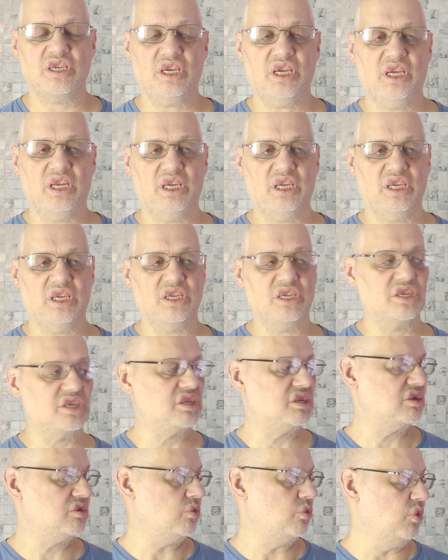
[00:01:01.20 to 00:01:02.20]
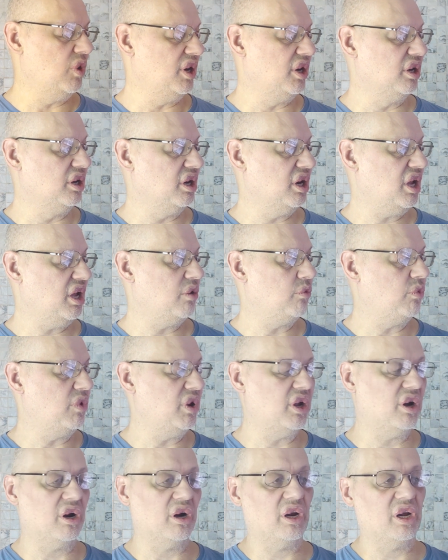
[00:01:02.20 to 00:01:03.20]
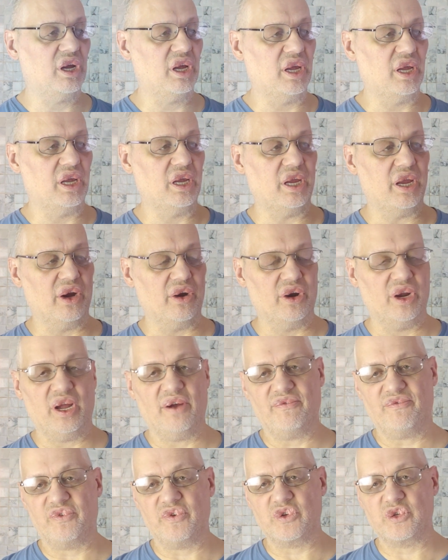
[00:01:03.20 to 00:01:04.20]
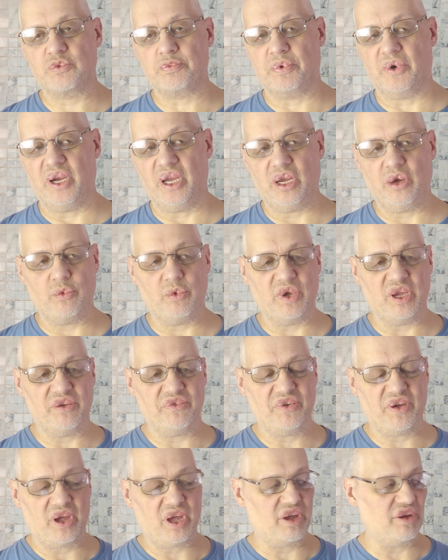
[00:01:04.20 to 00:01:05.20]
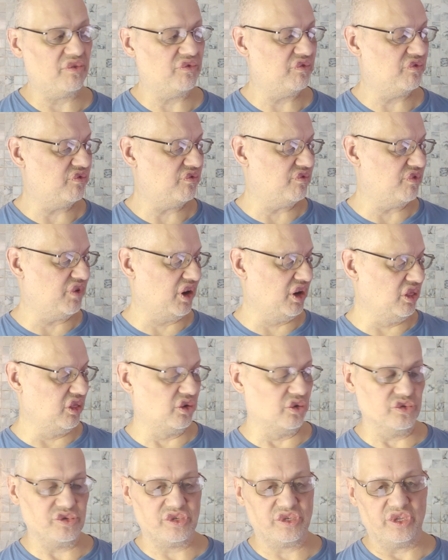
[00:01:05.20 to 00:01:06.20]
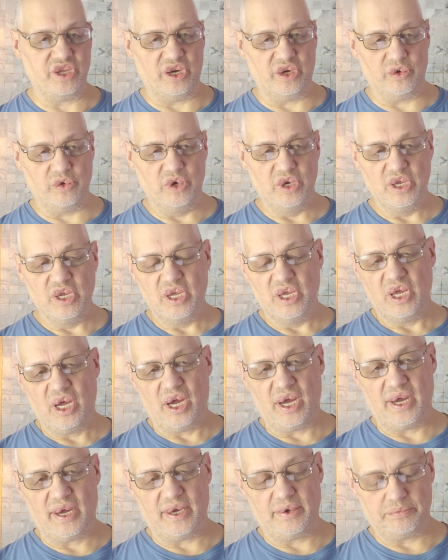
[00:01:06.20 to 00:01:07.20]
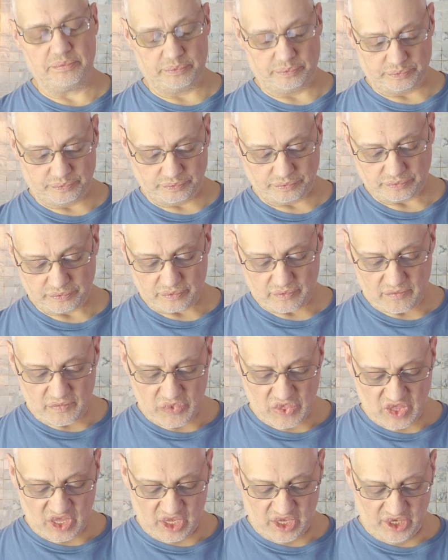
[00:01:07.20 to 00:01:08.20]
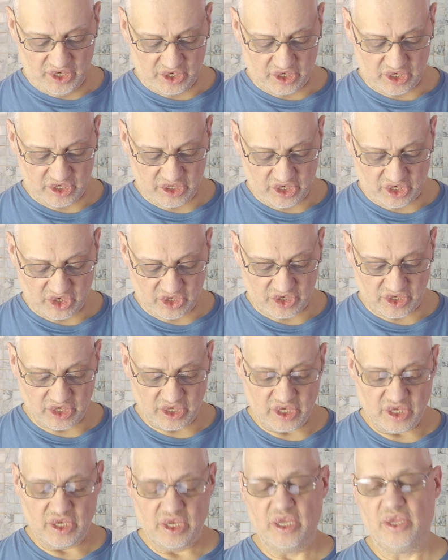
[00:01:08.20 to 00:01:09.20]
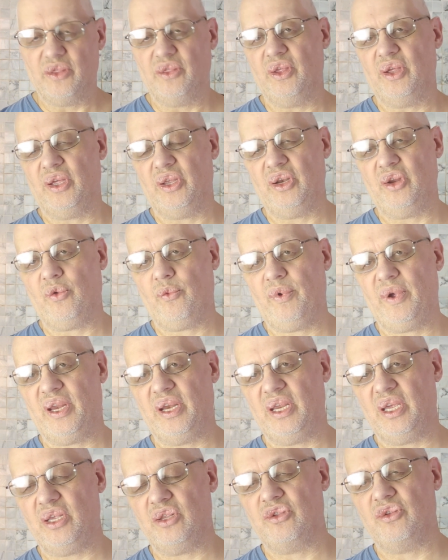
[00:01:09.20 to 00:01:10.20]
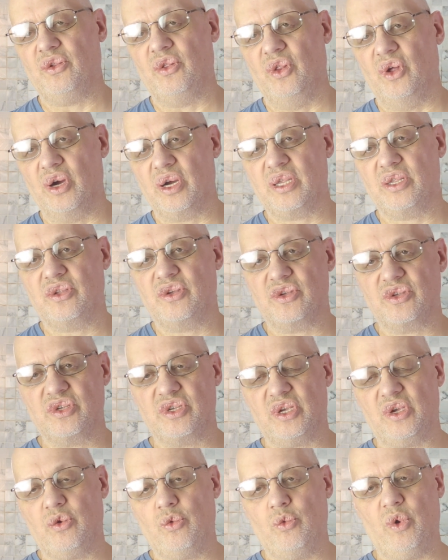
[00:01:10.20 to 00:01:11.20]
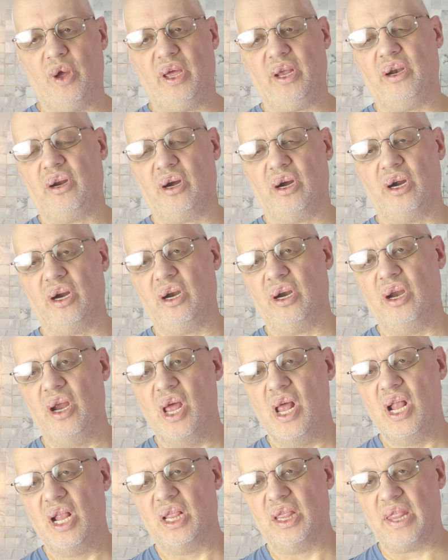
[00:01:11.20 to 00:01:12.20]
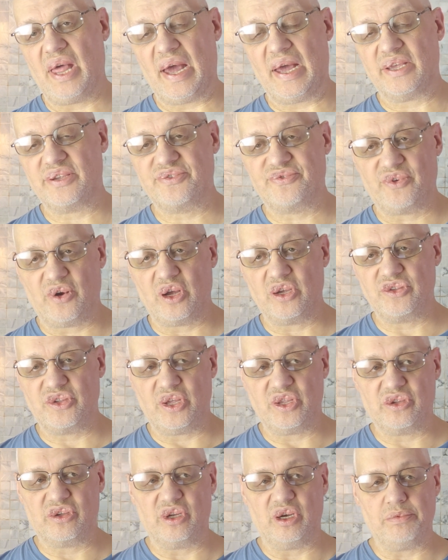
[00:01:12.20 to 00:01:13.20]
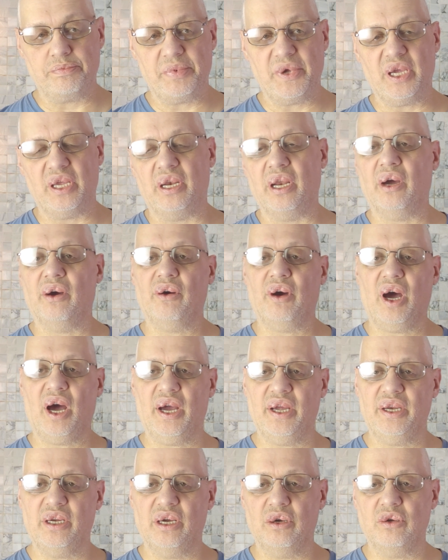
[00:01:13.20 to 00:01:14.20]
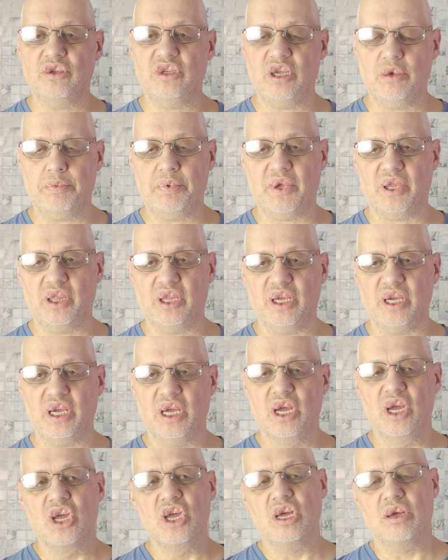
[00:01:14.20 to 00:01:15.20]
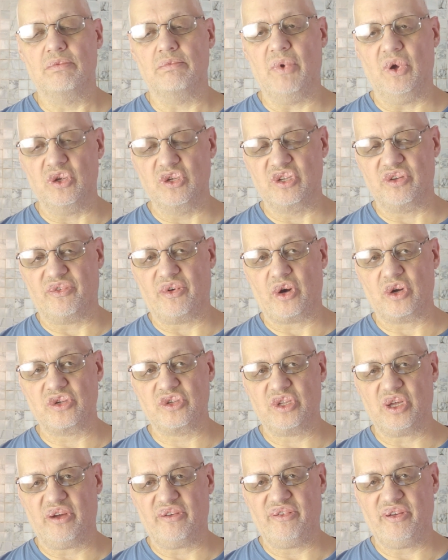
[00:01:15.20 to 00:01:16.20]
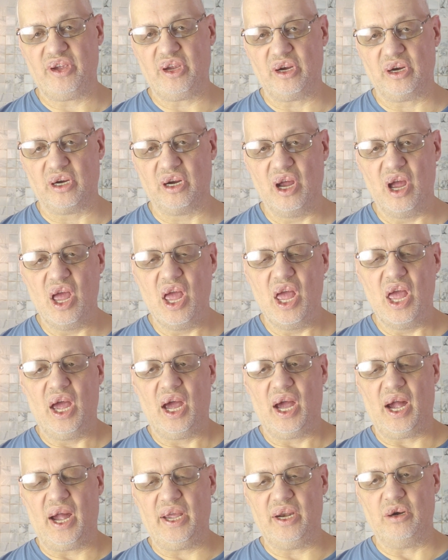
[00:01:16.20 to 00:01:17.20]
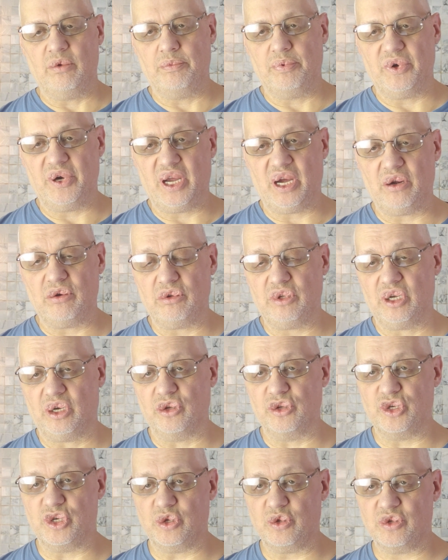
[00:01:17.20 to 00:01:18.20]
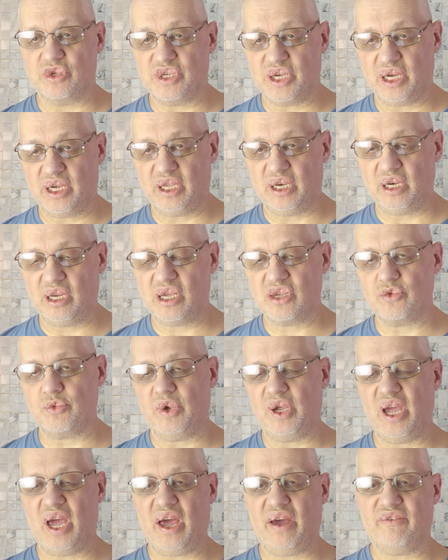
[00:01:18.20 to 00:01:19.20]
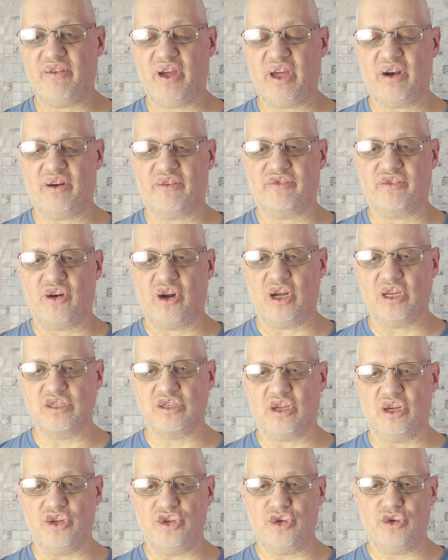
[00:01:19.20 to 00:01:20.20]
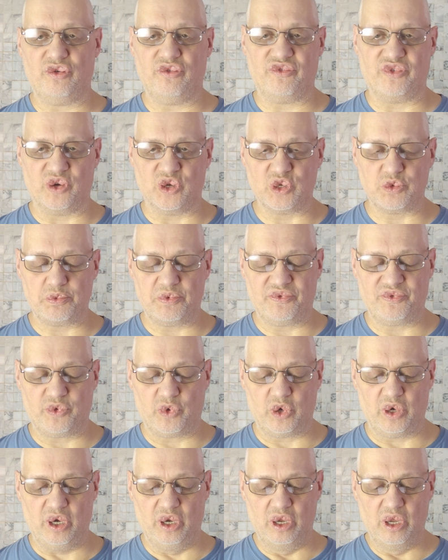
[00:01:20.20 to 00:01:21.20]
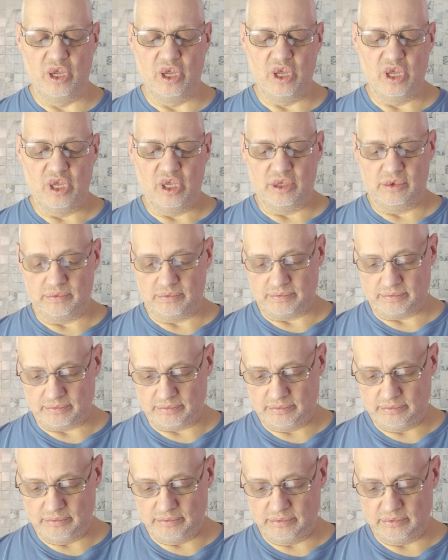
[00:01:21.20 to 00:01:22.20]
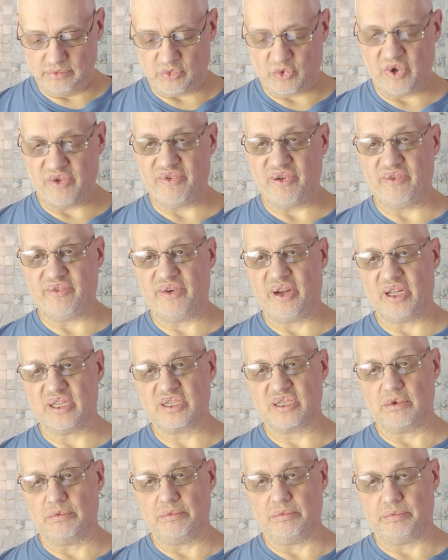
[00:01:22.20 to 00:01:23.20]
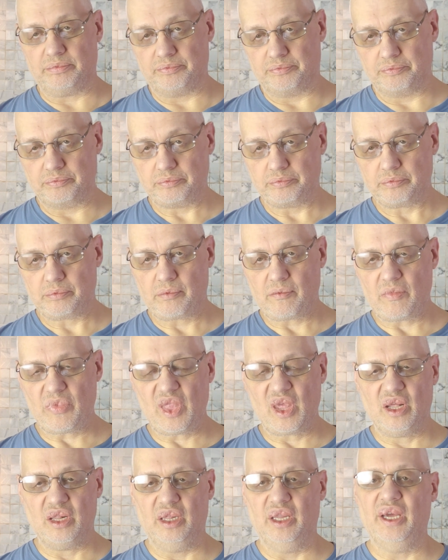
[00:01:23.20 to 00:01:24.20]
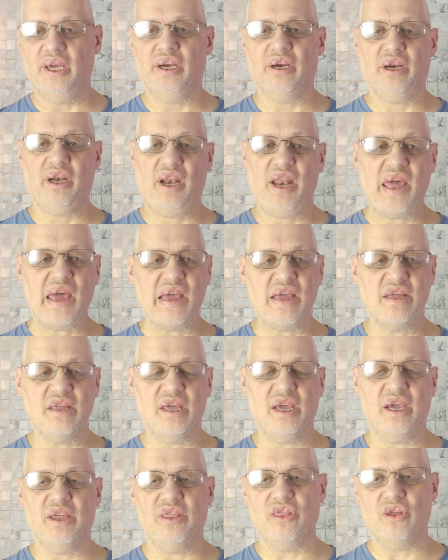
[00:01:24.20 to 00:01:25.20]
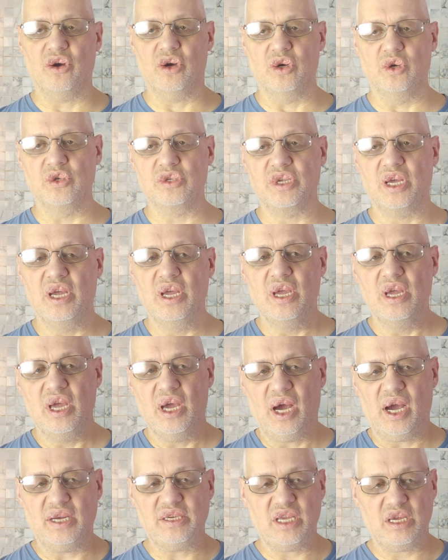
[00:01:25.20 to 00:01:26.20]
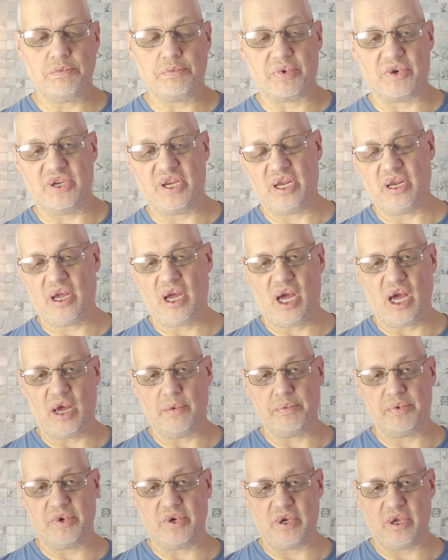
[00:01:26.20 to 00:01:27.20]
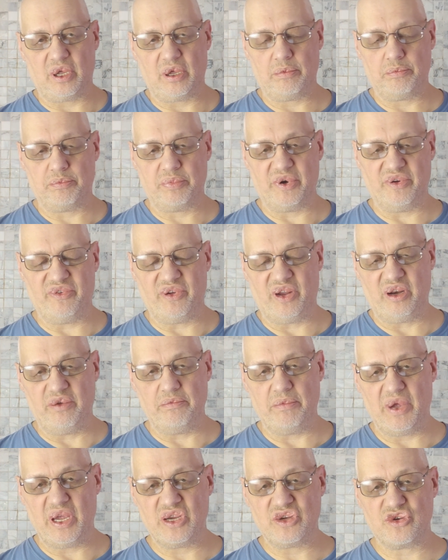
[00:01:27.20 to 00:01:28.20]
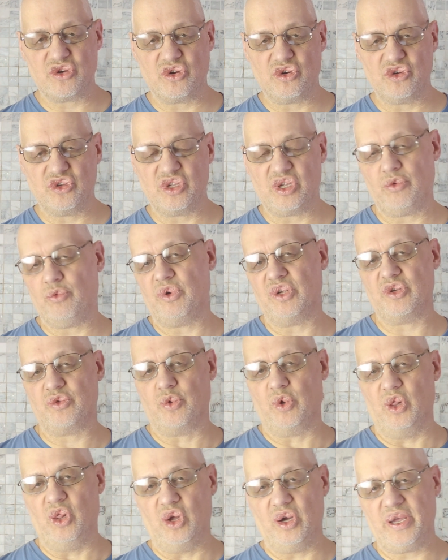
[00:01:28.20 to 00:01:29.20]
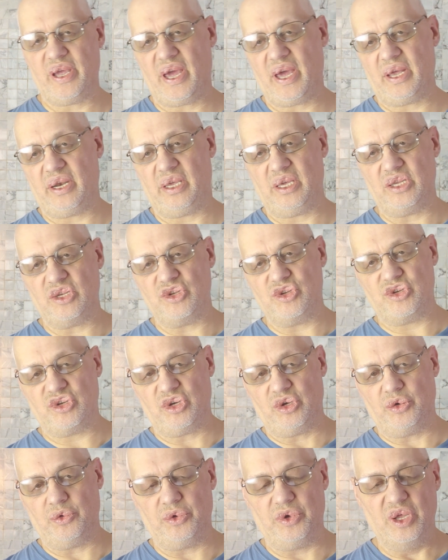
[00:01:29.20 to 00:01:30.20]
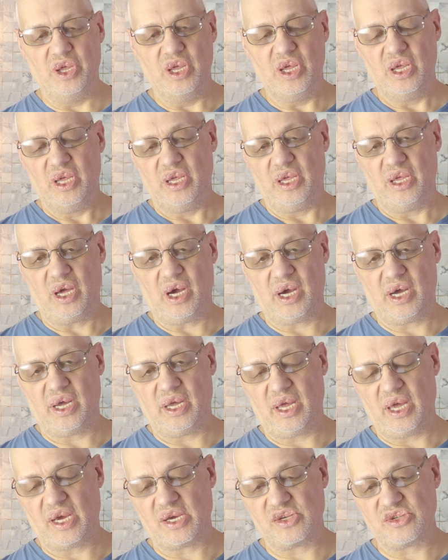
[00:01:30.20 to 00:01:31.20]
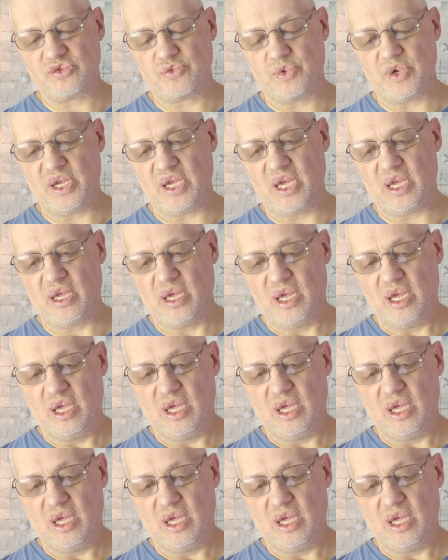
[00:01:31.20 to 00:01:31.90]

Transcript: it is winter and we are gearing up for spring, we've had very little snow in our yard, then we need to look to see when our last frost date is going to be. Now, I know typically most of our stuff here, I don't put out until June 2nd because we have had a frost on June 1st before. We've even had some later than that, and those I take preventive measures, which we'll look at in June as we